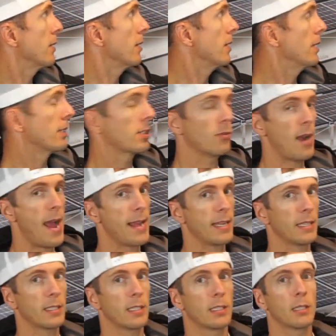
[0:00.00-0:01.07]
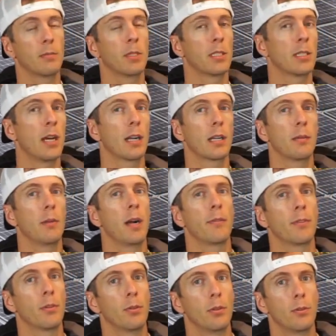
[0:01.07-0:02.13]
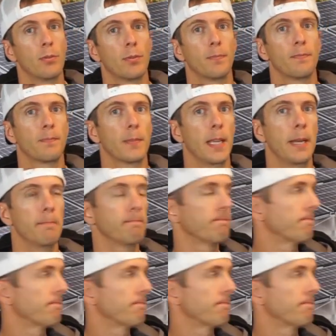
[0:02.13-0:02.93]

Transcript: this racking system does not come off your roof, okay?